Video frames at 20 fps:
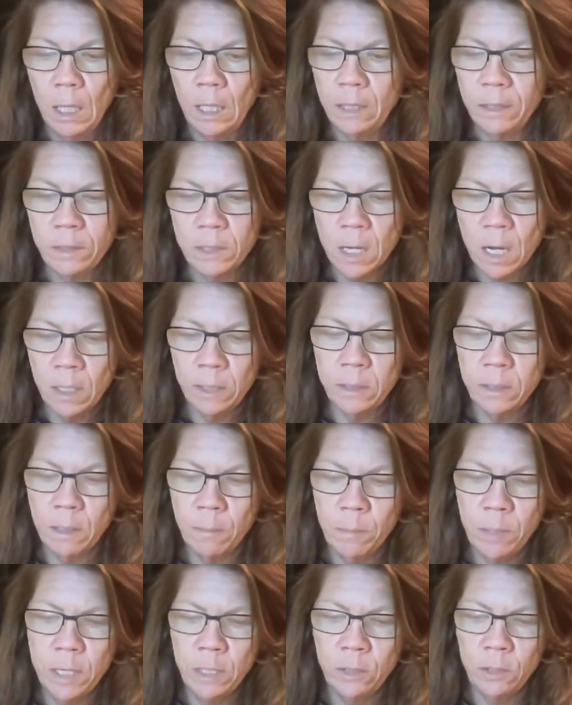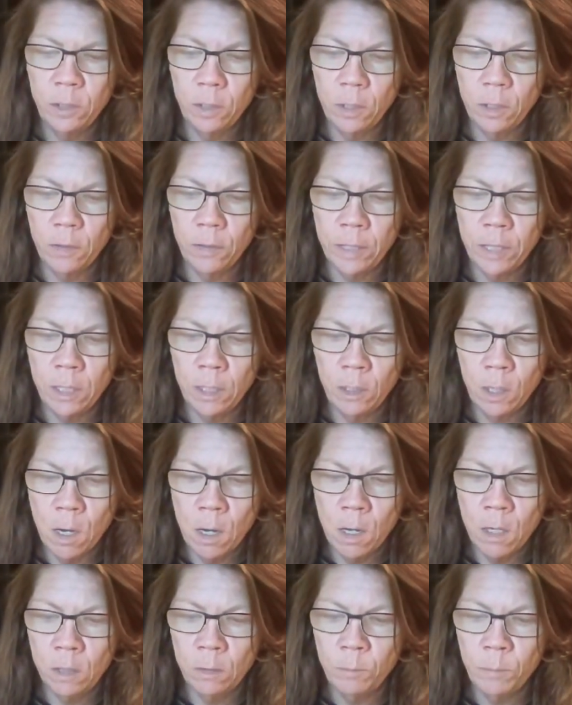It's not something to hurry
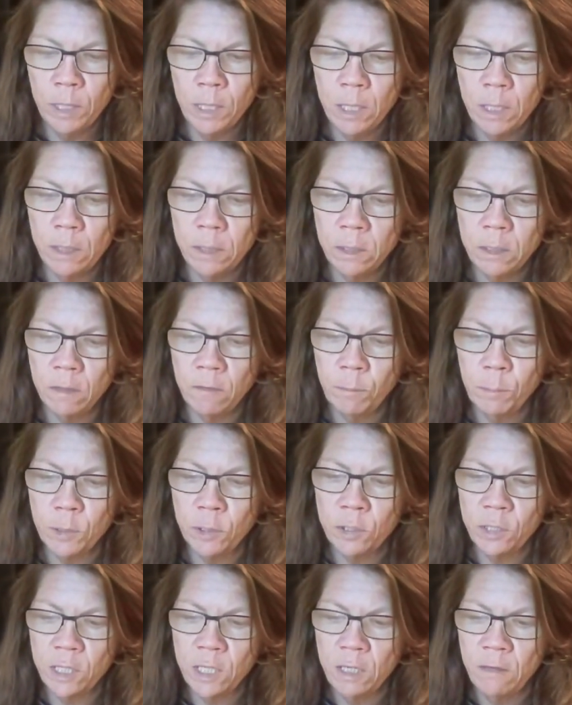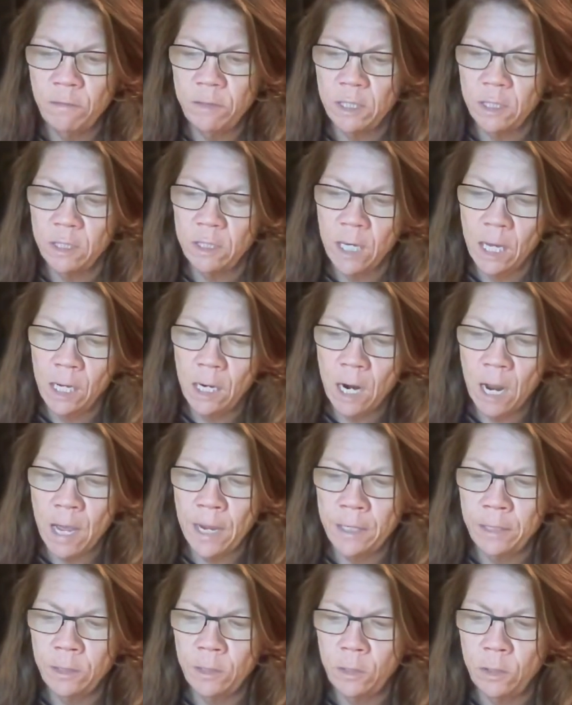along because of perceived
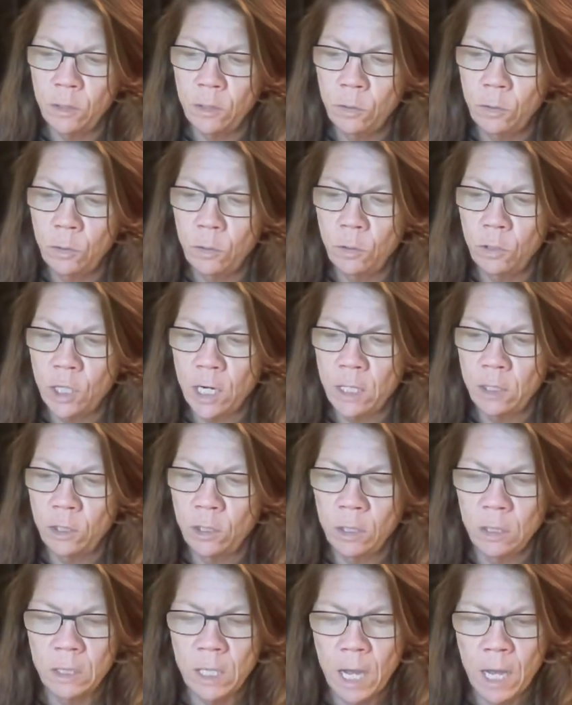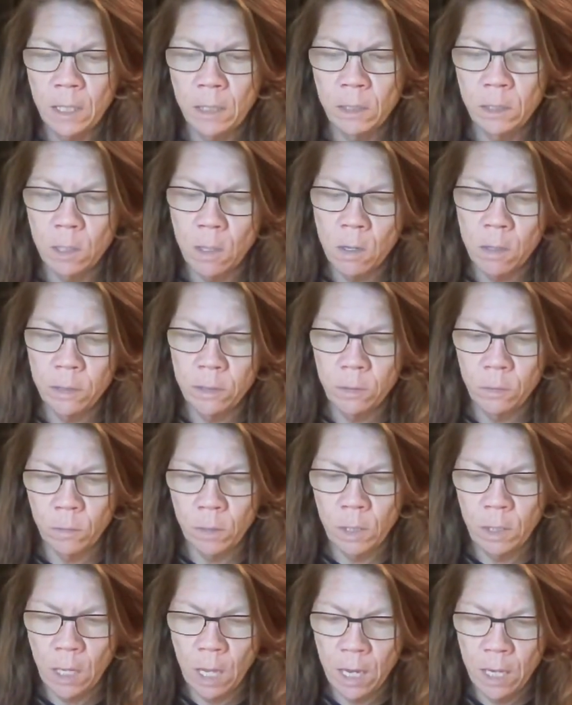deadlines due to changing tax laws
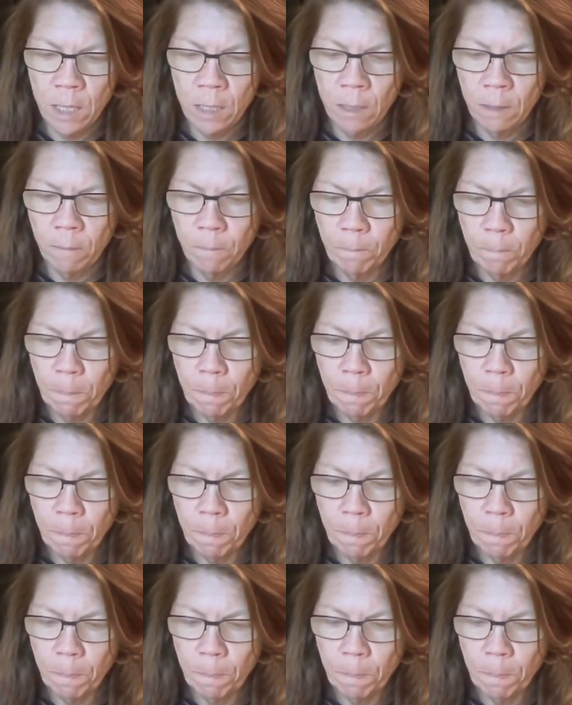or the like.